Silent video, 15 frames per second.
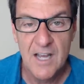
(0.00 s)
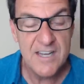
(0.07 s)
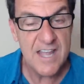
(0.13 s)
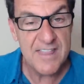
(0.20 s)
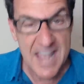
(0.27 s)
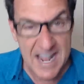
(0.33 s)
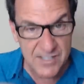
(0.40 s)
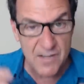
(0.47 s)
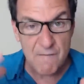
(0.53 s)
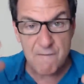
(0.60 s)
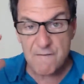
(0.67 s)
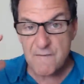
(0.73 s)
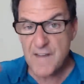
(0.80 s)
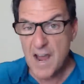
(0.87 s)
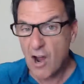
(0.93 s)
now, that's a
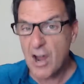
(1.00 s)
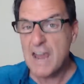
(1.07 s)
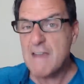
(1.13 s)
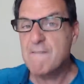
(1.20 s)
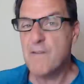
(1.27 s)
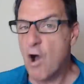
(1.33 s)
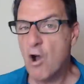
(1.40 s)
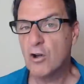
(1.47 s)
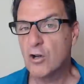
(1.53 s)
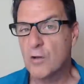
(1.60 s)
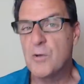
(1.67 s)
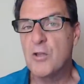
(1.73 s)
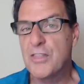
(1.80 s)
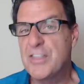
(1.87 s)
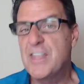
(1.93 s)
very
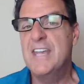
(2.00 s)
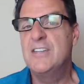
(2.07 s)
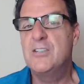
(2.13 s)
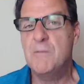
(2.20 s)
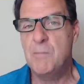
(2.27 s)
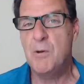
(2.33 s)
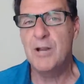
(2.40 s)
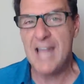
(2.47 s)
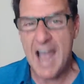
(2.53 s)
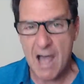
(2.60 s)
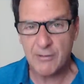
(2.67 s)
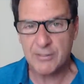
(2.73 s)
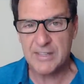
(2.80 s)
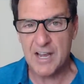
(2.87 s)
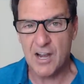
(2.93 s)
vulnerable thing to put
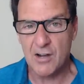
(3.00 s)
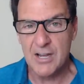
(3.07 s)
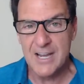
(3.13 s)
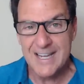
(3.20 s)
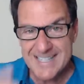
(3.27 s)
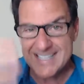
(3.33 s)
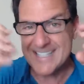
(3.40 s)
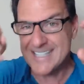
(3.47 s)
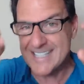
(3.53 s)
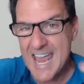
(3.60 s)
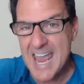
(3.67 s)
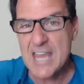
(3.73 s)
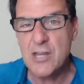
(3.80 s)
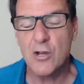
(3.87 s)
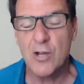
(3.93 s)
out there to
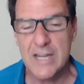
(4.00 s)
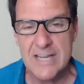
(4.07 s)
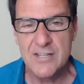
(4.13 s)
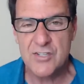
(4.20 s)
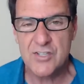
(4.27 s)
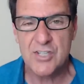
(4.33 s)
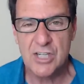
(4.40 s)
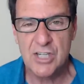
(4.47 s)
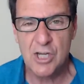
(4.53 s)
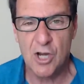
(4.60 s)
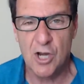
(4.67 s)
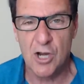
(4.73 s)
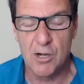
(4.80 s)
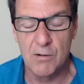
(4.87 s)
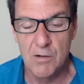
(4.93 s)
say you're
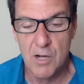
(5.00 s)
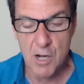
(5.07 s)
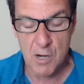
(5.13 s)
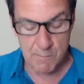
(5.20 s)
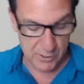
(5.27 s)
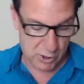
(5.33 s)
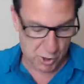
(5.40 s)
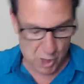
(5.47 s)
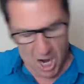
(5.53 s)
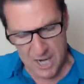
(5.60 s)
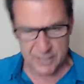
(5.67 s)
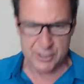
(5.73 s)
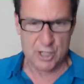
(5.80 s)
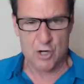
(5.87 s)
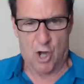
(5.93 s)
insecure. But
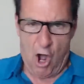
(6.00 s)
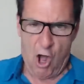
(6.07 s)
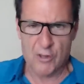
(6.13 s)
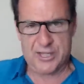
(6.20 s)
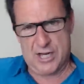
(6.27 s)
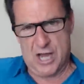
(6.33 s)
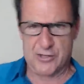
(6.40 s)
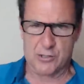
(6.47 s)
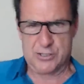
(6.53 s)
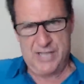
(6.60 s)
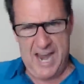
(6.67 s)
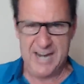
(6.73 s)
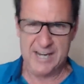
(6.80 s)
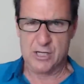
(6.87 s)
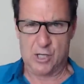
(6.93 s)
Jonathon, all the other
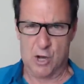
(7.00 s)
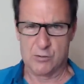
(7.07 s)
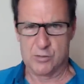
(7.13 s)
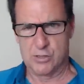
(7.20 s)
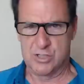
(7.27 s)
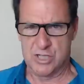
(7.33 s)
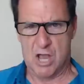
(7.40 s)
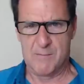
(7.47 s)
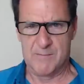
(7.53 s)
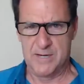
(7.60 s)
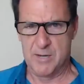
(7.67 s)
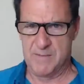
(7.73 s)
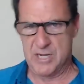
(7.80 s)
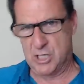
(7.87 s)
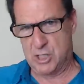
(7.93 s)
dating coaches tell me
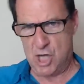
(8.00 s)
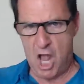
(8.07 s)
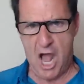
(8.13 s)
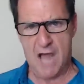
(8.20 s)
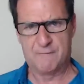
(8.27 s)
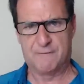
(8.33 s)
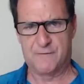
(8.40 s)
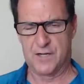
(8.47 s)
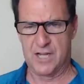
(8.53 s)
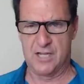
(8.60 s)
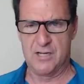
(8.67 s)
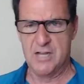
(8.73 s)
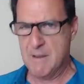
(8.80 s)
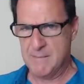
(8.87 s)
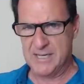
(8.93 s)
to be
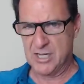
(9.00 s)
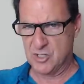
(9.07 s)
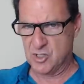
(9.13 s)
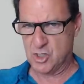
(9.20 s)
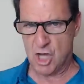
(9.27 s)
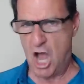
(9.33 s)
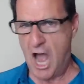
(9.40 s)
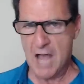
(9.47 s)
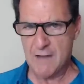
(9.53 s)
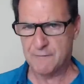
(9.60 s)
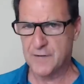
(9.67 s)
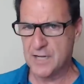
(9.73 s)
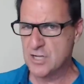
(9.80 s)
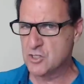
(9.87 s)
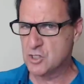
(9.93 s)
confident because
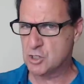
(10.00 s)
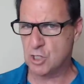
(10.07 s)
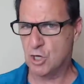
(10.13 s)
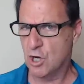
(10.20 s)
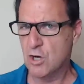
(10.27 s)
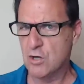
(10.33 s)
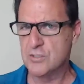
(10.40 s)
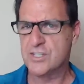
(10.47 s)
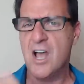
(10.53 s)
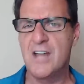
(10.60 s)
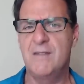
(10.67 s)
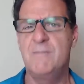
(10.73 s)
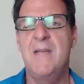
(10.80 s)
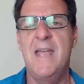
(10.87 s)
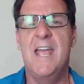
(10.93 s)
confidence turns
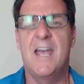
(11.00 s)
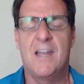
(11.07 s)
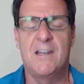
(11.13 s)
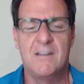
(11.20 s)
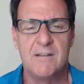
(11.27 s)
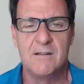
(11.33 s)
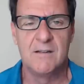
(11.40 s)
on a man.